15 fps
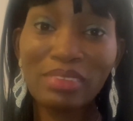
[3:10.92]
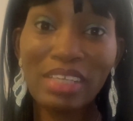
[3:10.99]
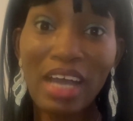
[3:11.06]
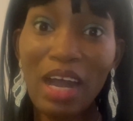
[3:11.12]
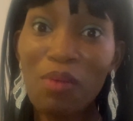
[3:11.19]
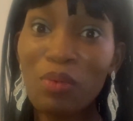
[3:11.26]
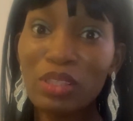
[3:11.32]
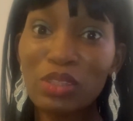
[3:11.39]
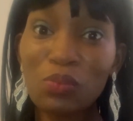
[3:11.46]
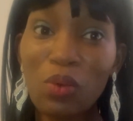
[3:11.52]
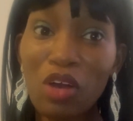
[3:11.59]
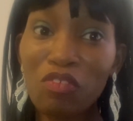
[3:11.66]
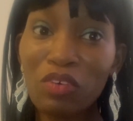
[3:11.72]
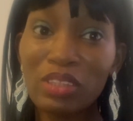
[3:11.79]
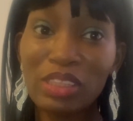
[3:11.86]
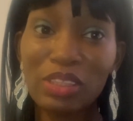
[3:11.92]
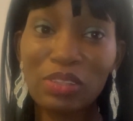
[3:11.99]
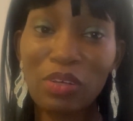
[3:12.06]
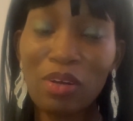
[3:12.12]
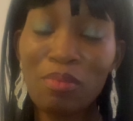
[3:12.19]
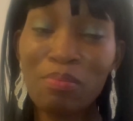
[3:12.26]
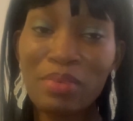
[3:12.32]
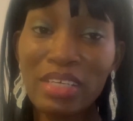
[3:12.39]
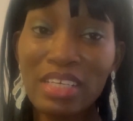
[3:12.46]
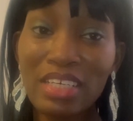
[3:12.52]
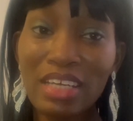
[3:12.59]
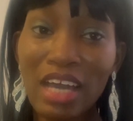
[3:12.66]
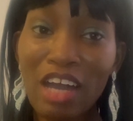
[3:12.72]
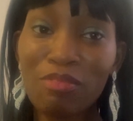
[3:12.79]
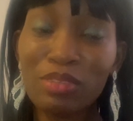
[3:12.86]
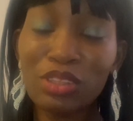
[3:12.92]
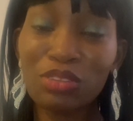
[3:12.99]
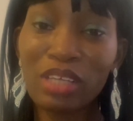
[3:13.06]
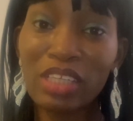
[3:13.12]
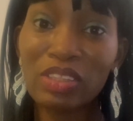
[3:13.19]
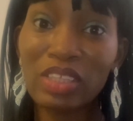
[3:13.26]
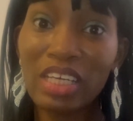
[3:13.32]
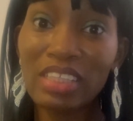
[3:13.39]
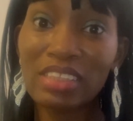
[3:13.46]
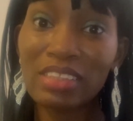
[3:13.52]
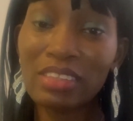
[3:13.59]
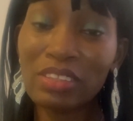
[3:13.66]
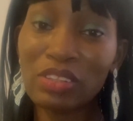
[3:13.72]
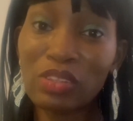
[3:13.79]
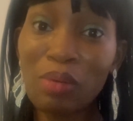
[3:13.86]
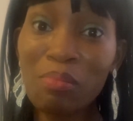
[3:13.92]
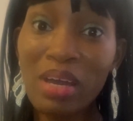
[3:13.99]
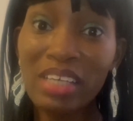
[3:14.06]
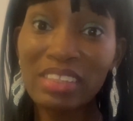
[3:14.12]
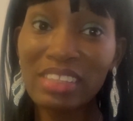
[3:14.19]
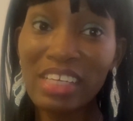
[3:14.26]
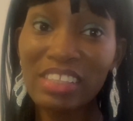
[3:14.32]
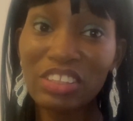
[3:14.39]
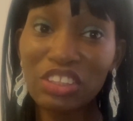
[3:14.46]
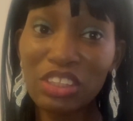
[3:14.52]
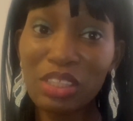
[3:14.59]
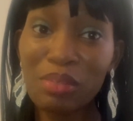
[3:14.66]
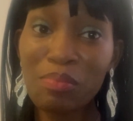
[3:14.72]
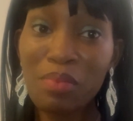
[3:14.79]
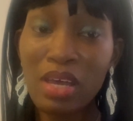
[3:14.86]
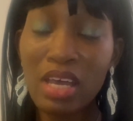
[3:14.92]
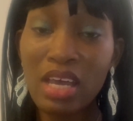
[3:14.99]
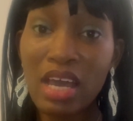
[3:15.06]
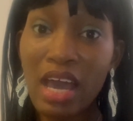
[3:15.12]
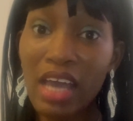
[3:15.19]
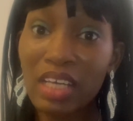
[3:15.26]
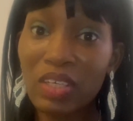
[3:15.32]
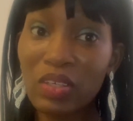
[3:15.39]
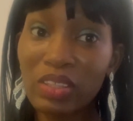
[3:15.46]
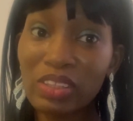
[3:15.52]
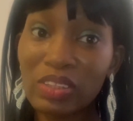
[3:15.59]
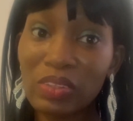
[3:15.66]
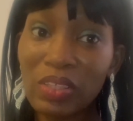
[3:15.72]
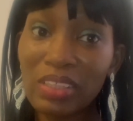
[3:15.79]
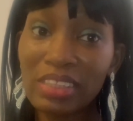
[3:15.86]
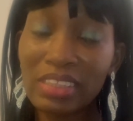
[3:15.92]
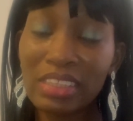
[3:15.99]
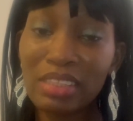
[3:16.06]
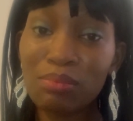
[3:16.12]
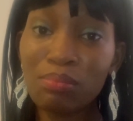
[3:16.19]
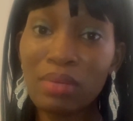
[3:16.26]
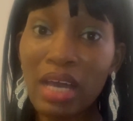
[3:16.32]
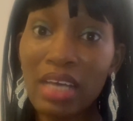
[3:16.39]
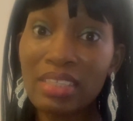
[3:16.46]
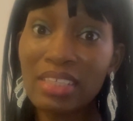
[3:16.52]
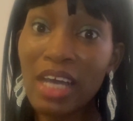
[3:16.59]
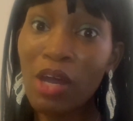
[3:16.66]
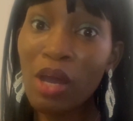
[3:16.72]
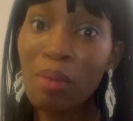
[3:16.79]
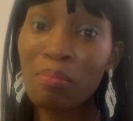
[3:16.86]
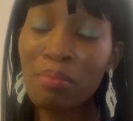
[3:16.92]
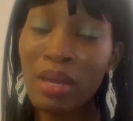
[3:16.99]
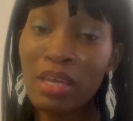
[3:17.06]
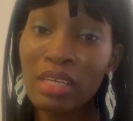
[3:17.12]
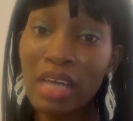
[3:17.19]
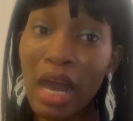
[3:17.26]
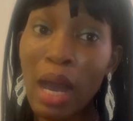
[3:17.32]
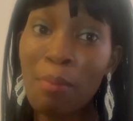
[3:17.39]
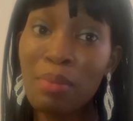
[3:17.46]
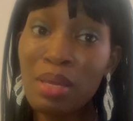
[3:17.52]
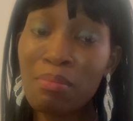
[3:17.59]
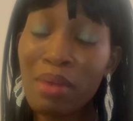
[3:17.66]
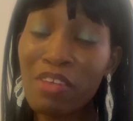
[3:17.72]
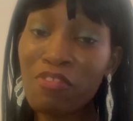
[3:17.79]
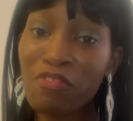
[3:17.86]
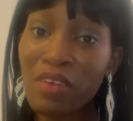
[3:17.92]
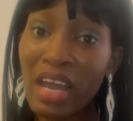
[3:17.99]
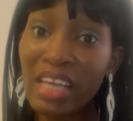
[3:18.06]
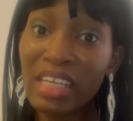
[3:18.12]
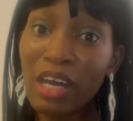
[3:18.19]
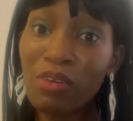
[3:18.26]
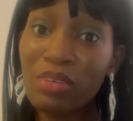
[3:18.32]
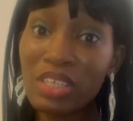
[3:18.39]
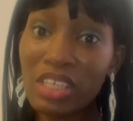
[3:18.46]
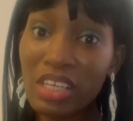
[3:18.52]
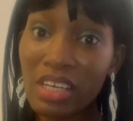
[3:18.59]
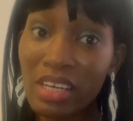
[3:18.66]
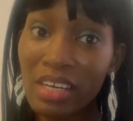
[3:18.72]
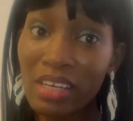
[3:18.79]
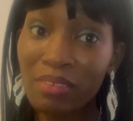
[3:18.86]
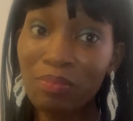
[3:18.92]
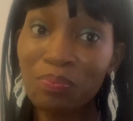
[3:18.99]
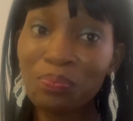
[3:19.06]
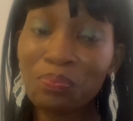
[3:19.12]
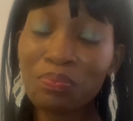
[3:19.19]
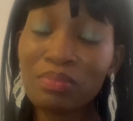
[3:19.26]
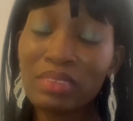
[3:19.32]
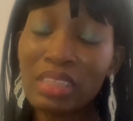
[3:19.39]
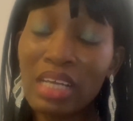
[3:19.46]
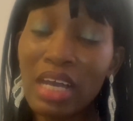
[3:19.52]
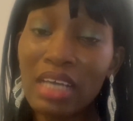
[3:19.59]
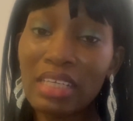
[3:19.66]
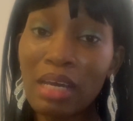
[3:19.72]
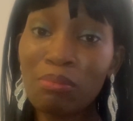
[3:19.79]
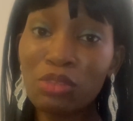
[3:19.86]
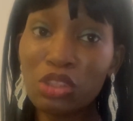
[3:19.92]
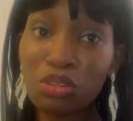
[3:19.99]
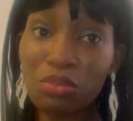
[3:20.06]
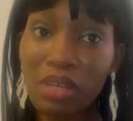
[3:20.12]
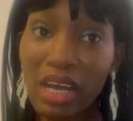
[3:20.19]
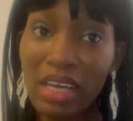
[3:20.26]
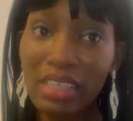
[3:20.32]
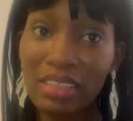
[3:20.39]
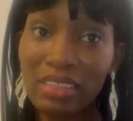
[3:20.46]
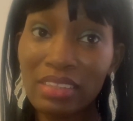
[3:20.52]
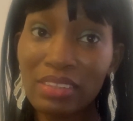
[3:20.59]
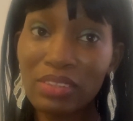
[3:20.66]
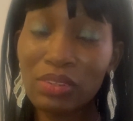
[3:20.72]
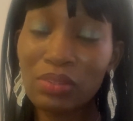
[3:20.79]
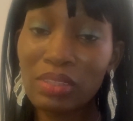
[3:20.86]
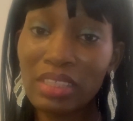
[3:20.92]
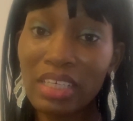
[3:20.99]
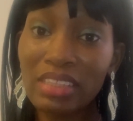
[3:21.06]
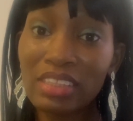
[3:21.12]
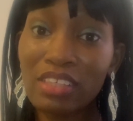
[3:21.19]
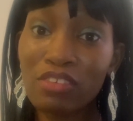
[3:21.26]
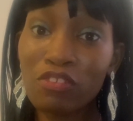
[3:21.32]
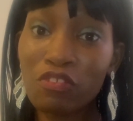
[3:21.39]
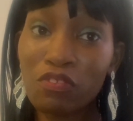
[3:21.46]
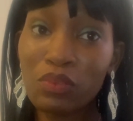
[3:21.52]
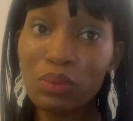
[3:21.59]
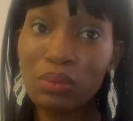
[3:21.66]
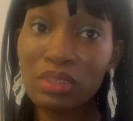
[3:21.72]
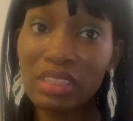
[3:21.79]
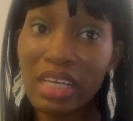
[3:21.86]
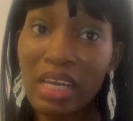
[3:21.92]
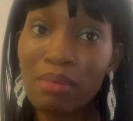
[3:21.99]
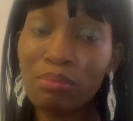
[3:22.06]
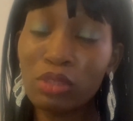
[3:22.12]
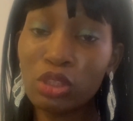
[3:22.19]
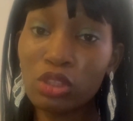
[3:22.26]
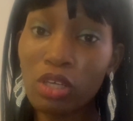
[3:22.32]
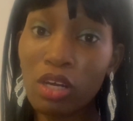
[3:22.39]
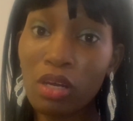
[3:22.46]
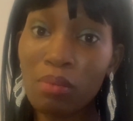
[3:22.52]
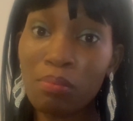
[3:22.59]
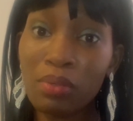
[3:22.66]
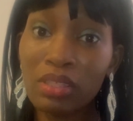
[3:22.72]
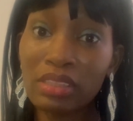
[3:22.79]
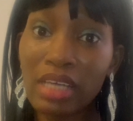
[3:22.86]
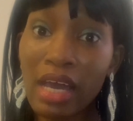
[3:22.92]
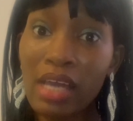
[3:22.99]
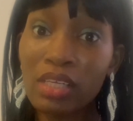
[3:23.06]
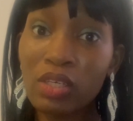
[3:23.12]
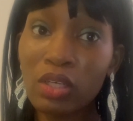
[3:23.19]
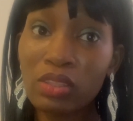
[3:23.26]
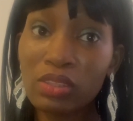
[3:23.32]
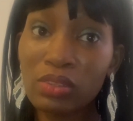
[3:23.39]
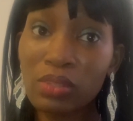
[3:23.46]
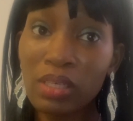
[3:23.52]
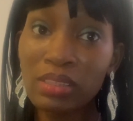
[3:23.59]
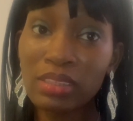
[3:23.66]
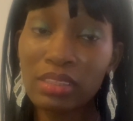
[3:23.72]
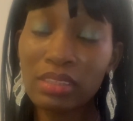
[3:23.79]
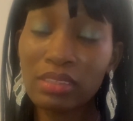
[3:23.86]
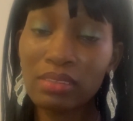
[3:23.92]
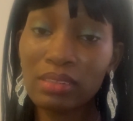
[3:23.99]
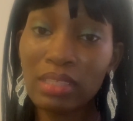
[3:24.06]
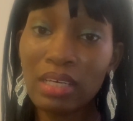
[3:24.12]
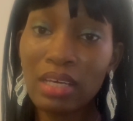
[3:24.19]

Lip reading: I want to work for this company. I've been trying to get a summer internship. I got nothing. And now I'm in my final year and I'm trying to get a full-time job, but I got nothing.